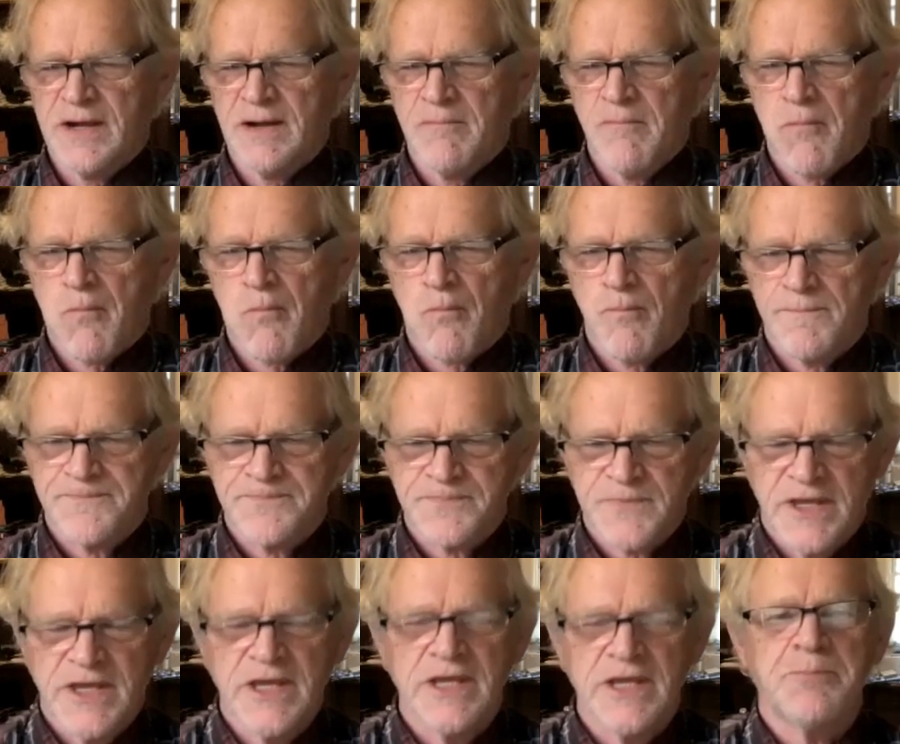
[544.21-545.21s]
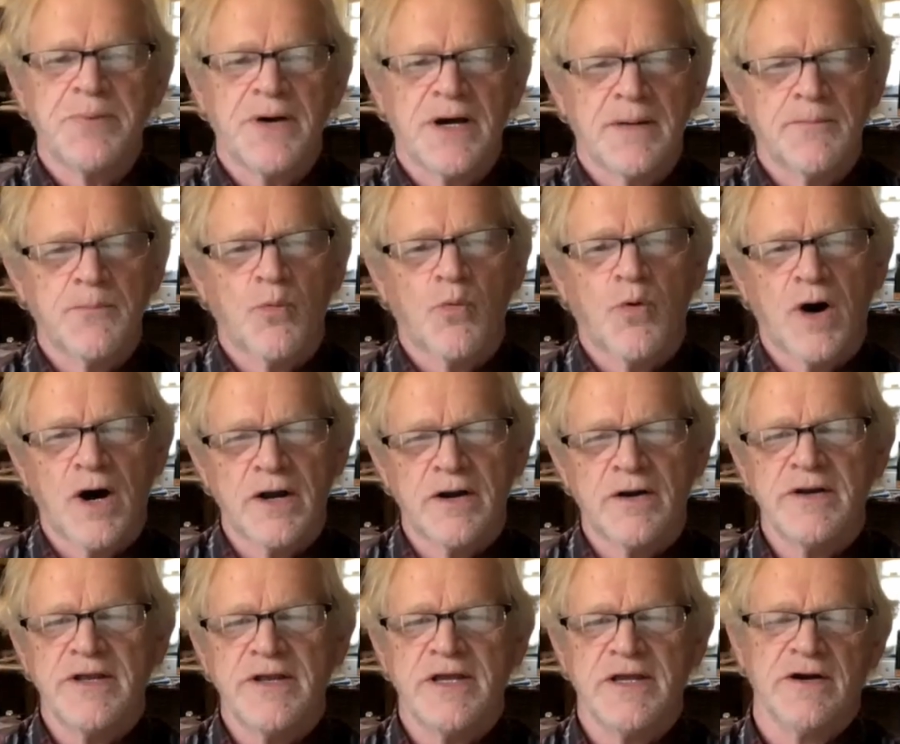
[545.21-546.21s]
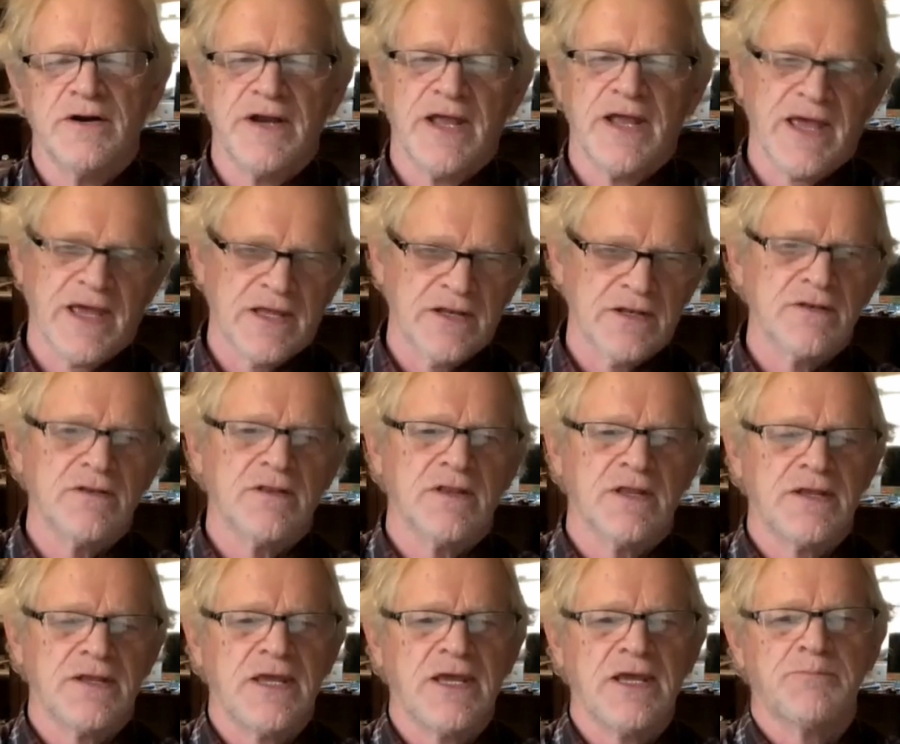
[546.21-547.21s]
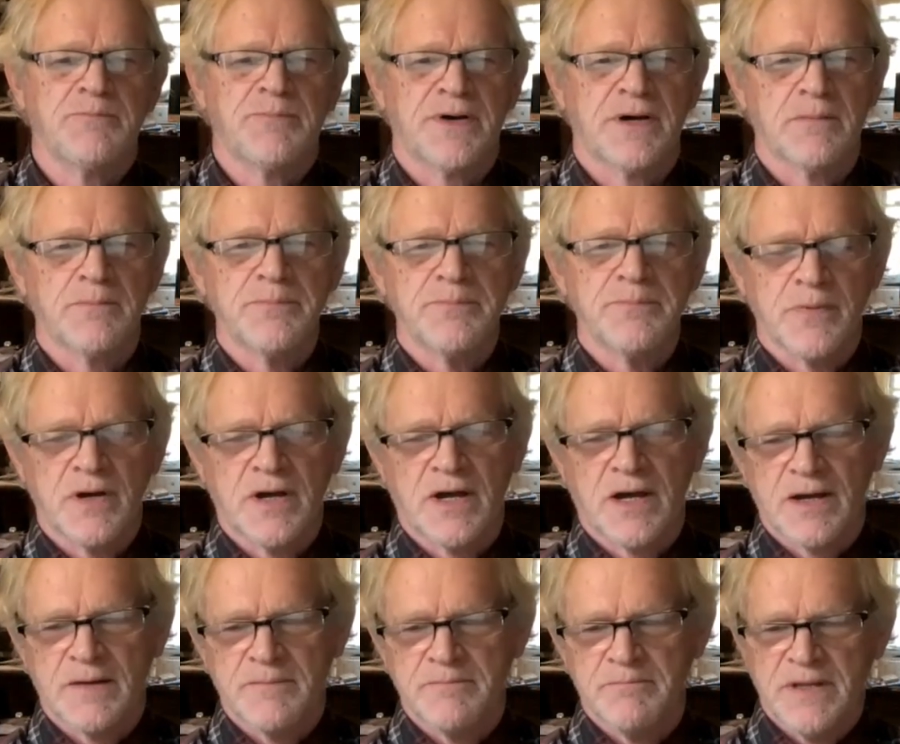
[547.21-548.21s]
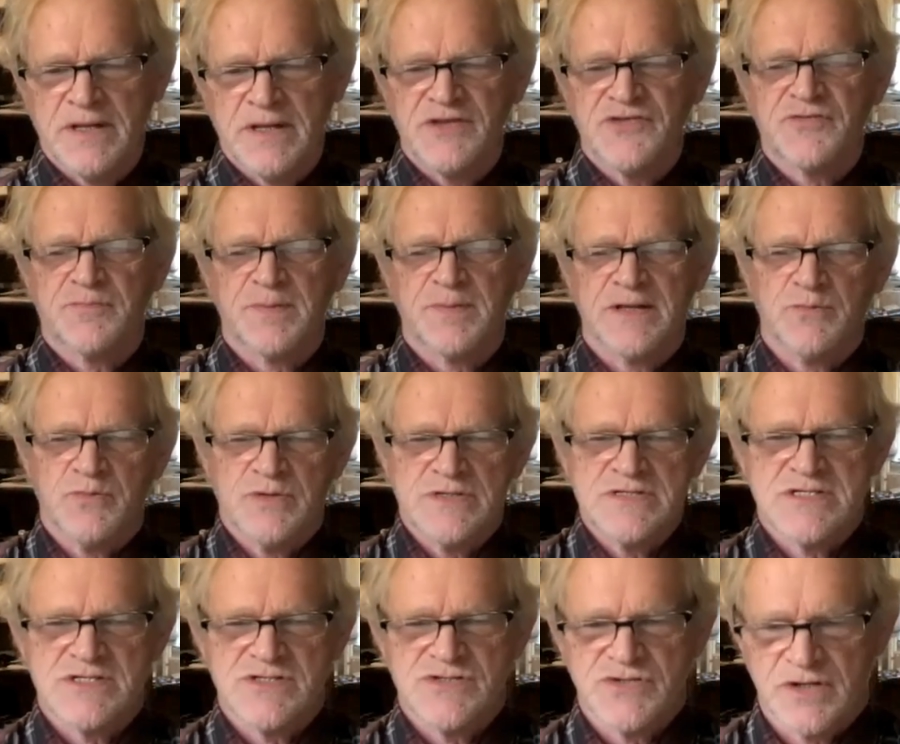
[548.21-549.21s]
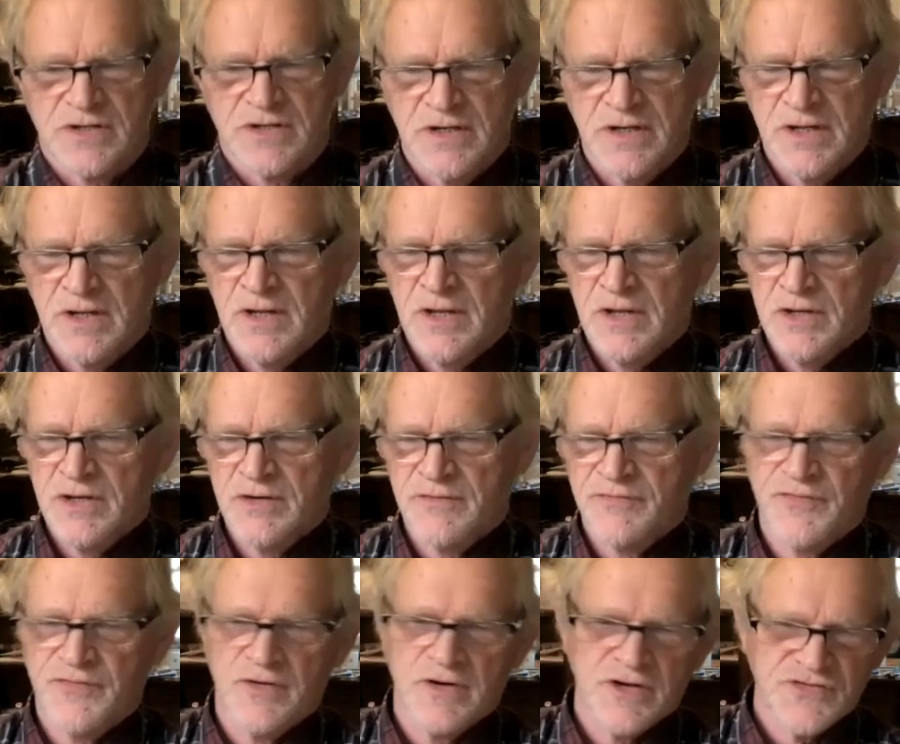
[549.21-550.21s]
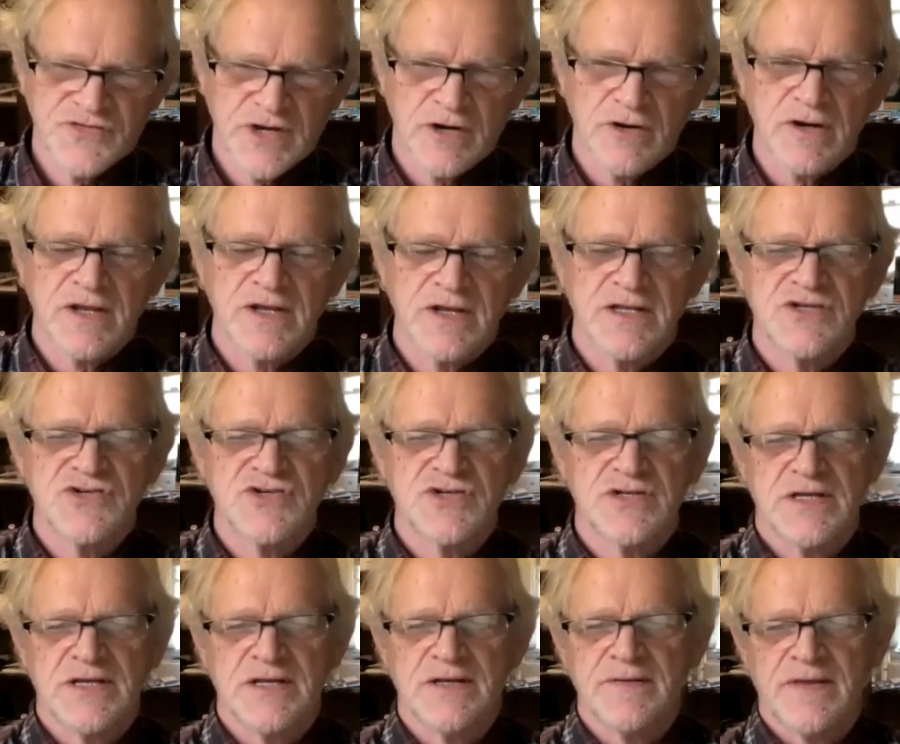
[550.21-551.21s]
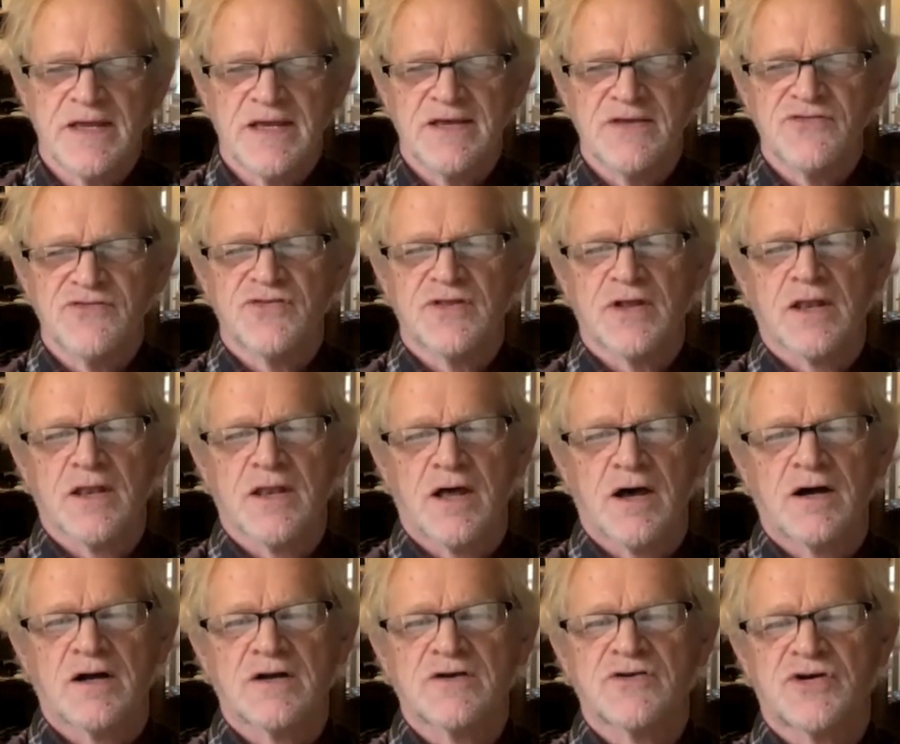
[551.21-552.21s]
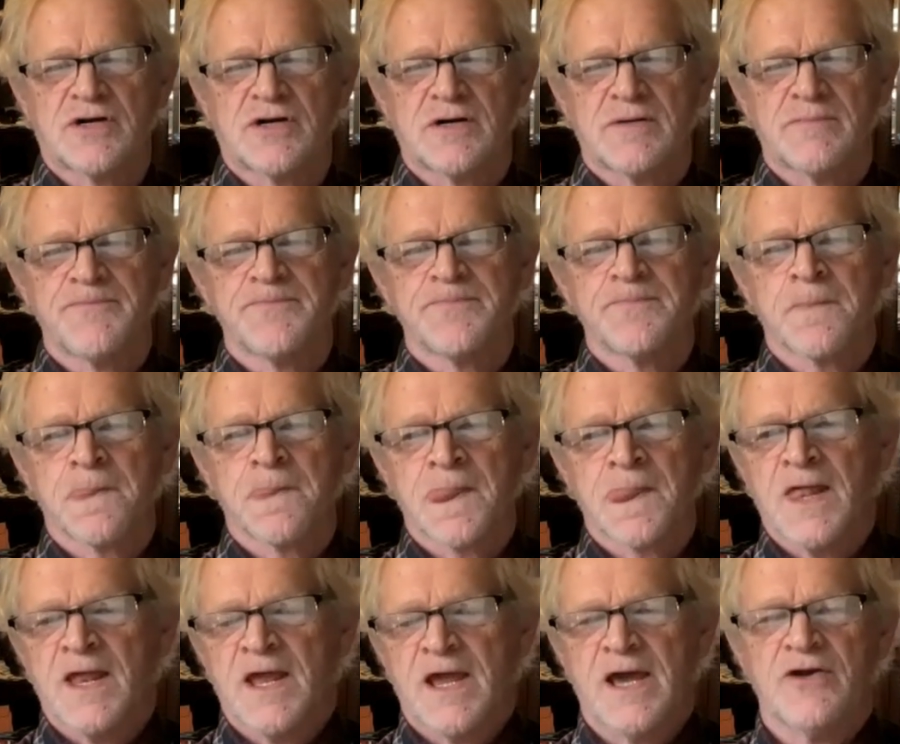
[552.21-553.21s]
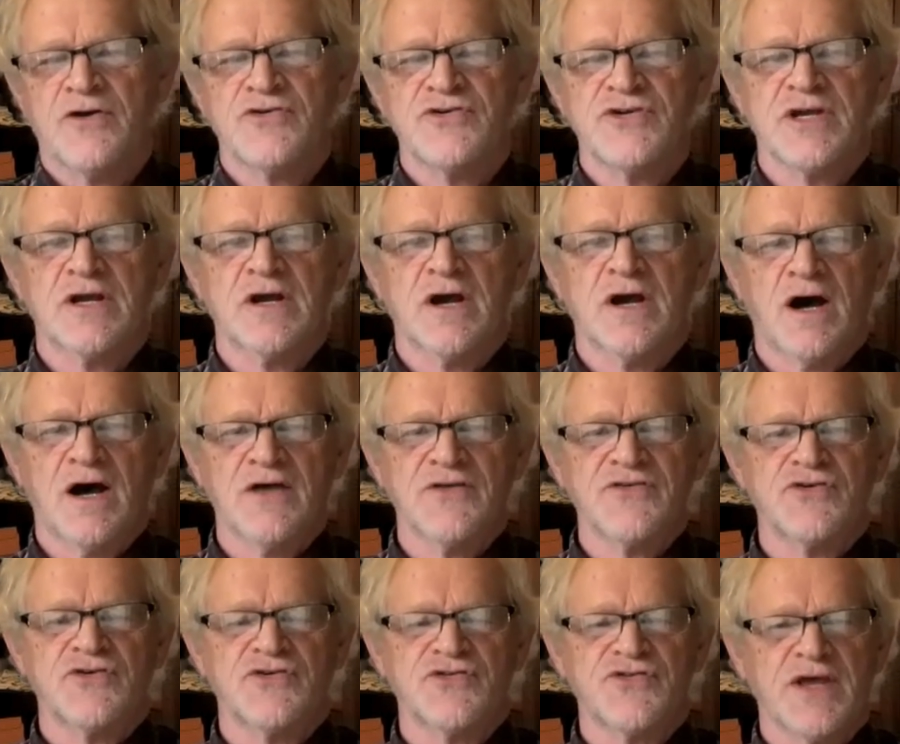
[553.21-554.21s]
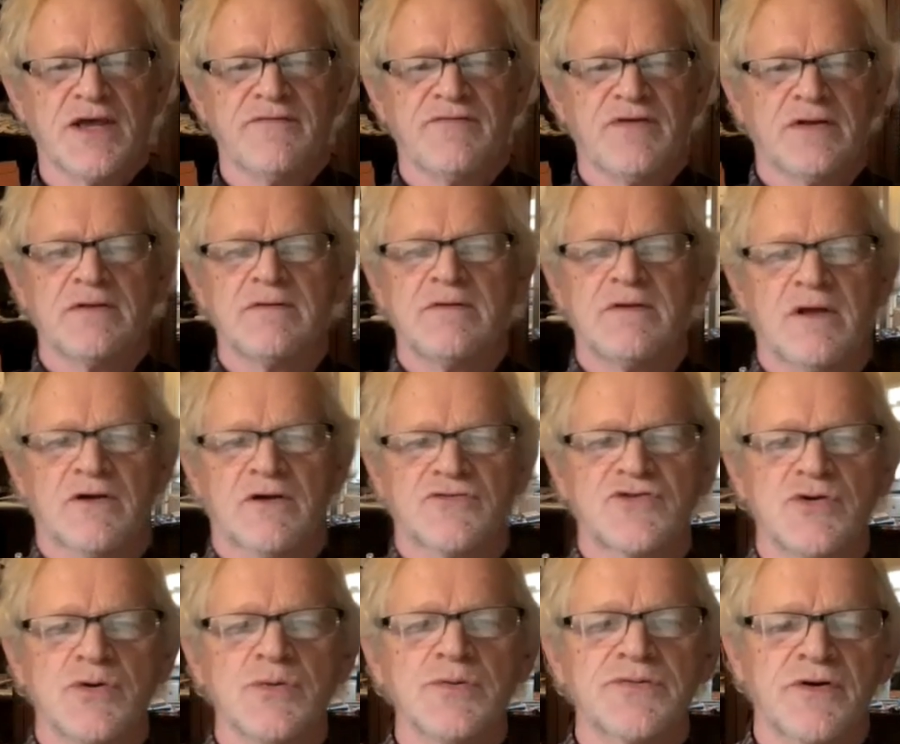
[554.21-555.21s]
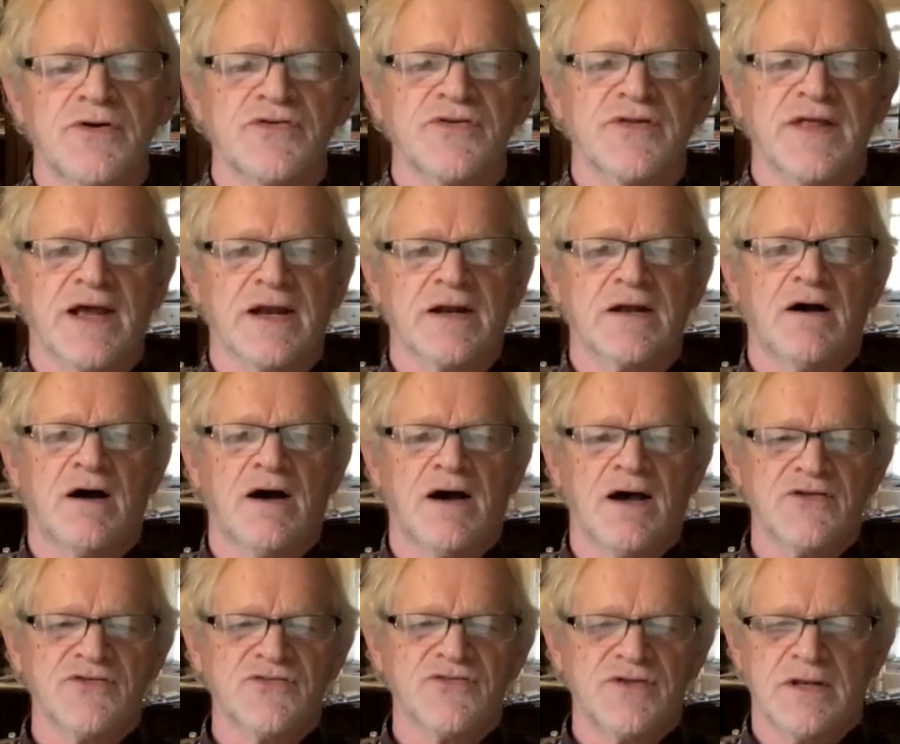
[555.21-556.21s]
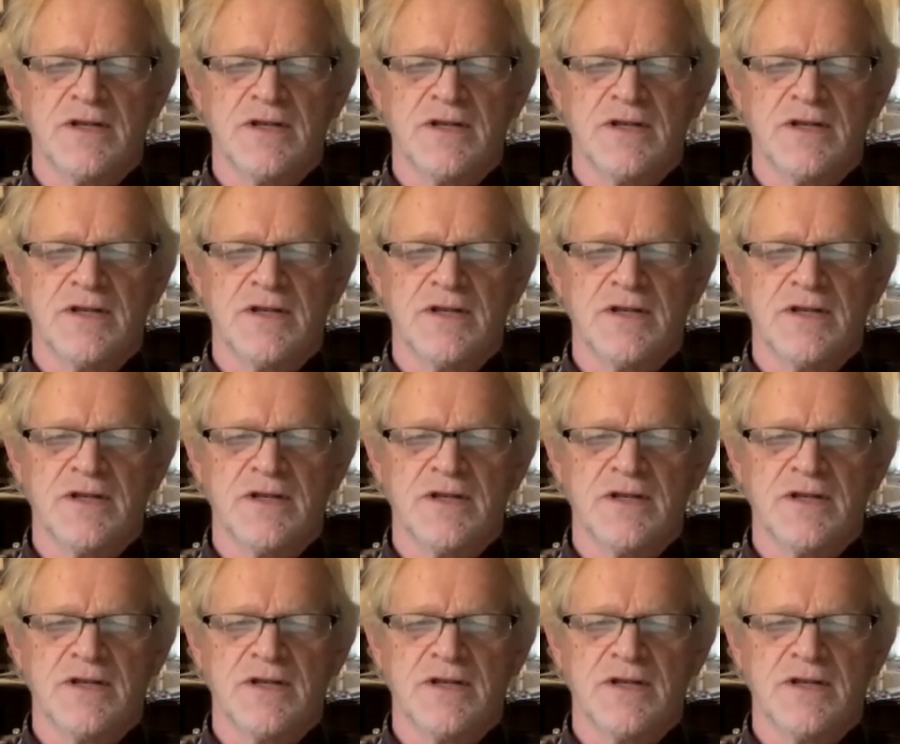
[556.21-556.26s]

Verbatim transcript: uh, heat pump water heater and the heat pump uh, mini split, which is your, your furnace air conditioning, is the long-term energy cost you're saving, you know, two thirds of that cost.